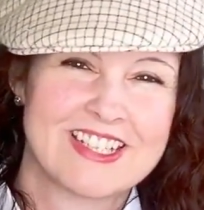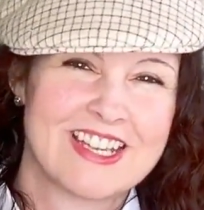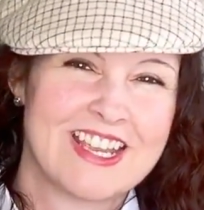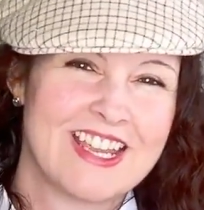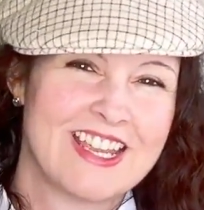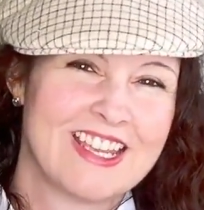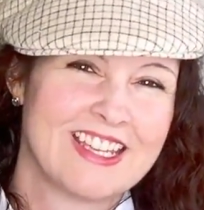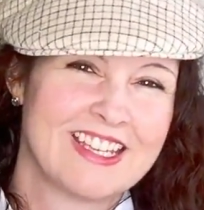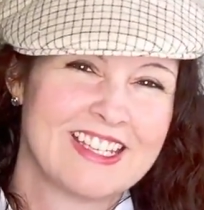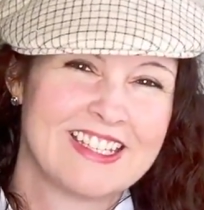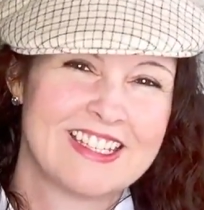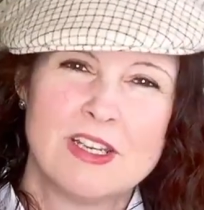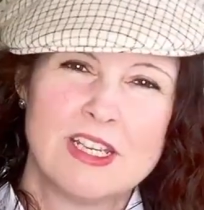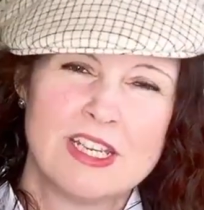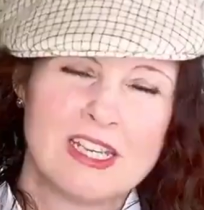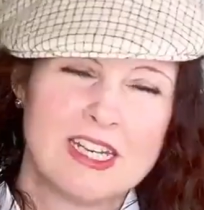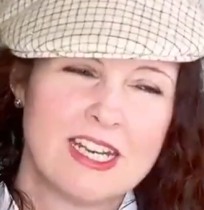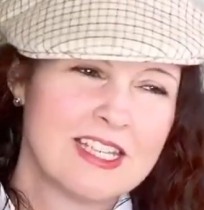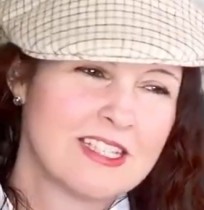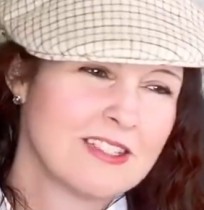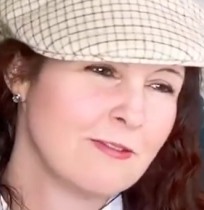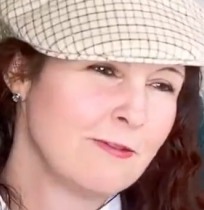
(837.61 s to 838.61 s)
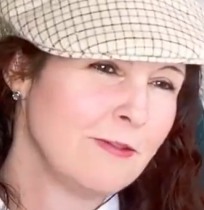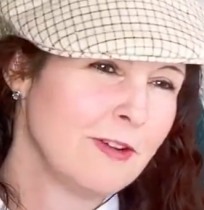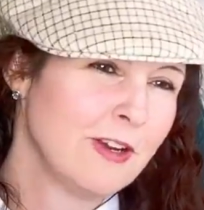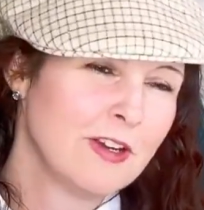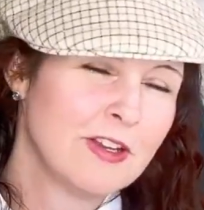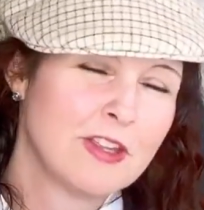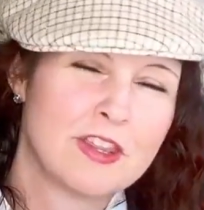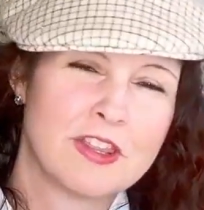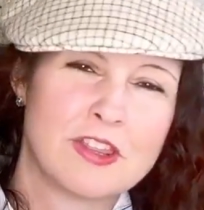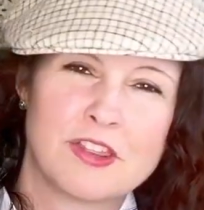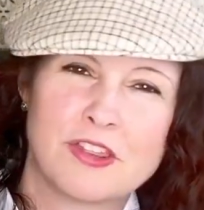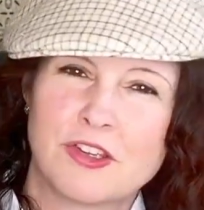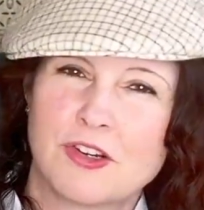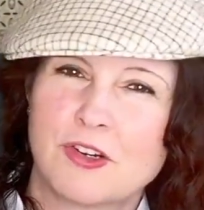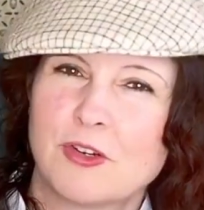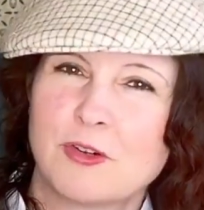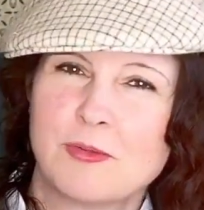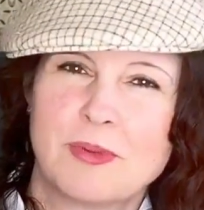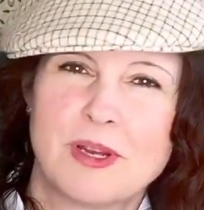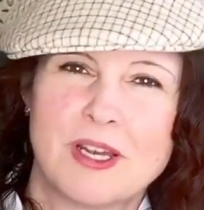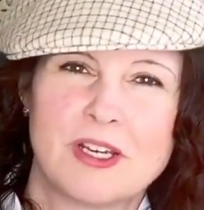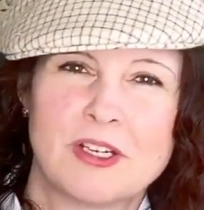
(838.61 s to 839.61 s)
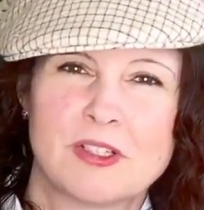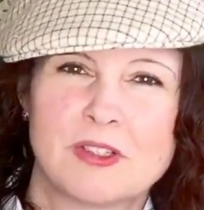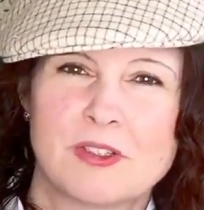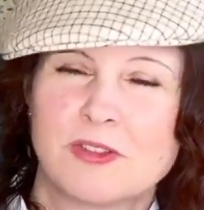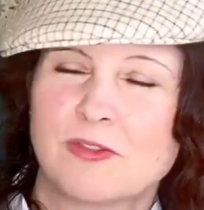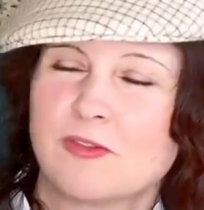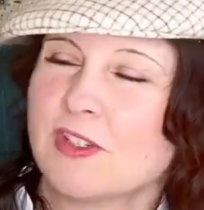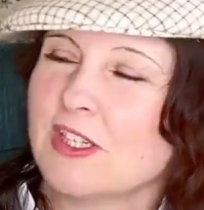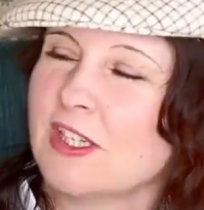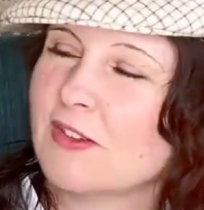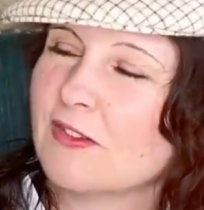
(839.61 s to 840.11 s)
and it has a very thorough biography